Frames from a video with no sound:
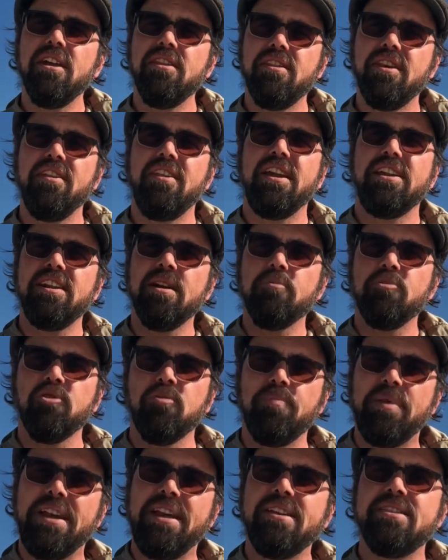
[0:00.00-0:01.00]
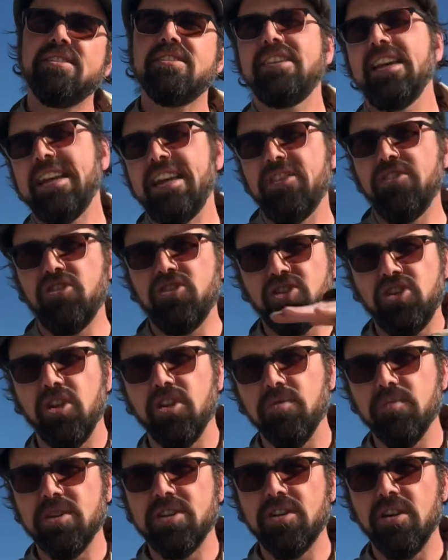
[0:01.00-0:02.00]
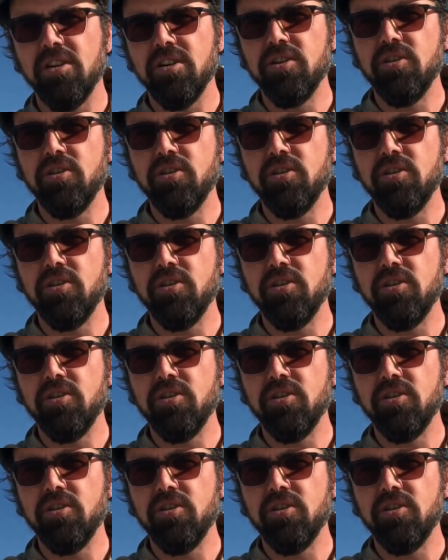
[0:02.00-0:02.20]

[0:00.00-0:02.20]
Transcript: then they dump their beets, they get their dirt returned